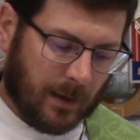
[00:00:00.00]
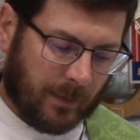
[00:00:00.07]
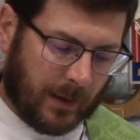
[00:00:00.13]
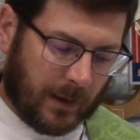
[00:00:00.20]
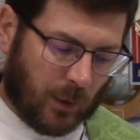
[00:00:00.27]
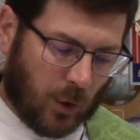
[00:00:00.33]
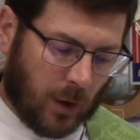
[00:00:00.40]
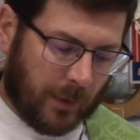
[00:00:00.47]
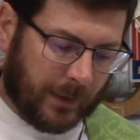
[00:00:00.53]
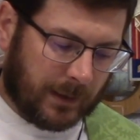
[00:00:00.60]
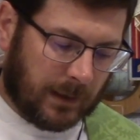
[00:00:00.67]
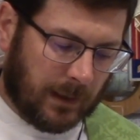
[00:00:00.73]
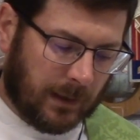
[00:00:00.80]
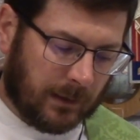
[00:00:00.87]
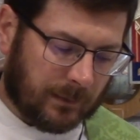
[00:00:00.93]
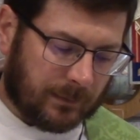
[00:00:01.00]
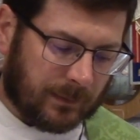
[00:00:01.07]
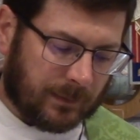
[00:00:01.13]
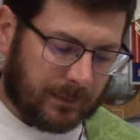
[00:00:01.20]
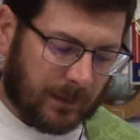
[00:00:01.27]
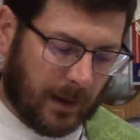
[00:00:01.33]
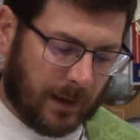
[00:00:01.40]
Then all the
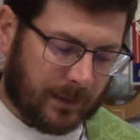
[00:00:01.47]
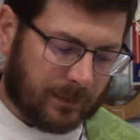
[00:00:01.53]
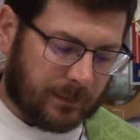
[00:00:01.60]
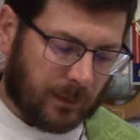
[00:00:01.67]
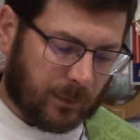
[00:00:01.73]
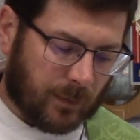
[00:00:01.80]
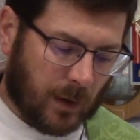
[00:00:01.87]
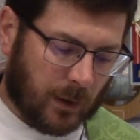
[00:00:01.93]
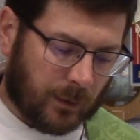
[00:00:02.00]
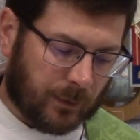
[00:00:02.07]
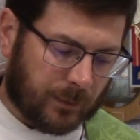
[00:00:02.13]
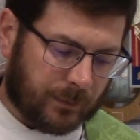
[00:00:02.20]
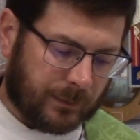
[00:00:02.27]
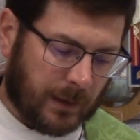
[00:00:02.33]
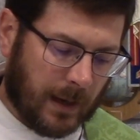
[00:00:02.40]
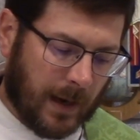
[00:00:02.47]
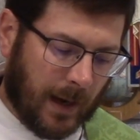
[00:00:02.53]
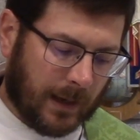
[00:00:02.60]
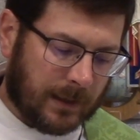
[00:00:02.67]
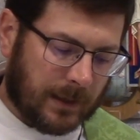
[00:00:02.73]
king's sons arose, and